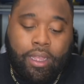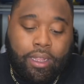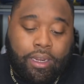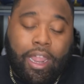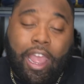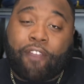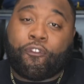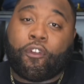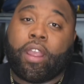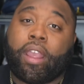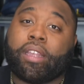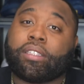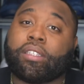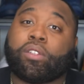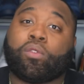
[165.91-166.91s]
Like, for
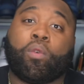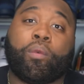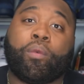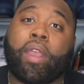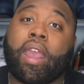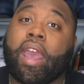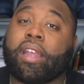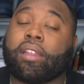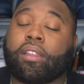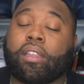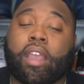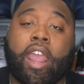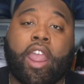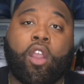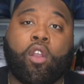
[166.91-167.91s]
instance, when we had
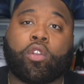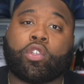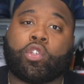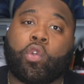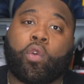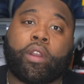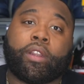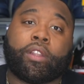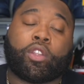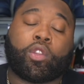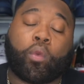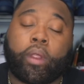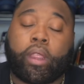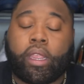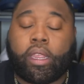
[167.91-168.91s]
the Air Jordan
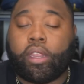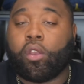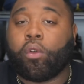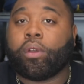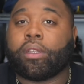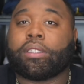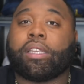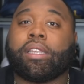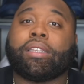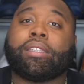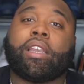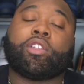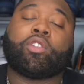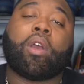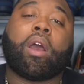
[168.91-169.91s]
three U N Cs
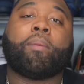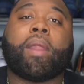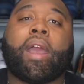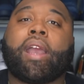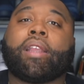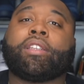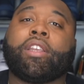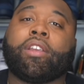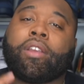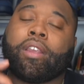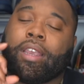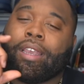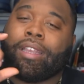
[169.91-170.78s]
that dropped last year,